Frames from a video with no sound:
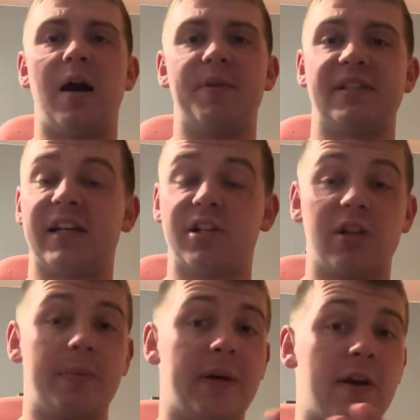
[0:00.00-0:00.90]
This next year,
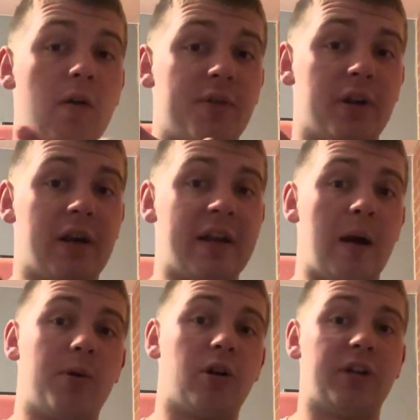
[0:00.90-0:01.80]
they played it over there in
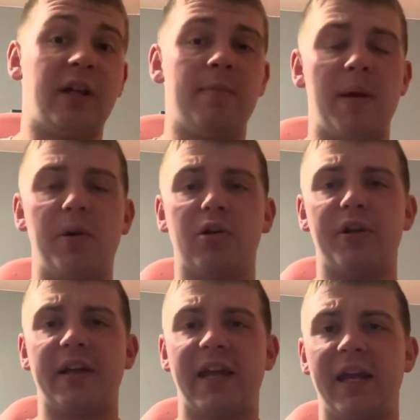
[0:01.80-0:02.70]
Albuquerque. Maybe I'll go
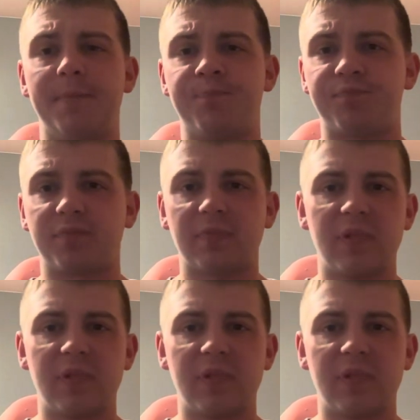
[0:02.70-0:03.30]
to that game.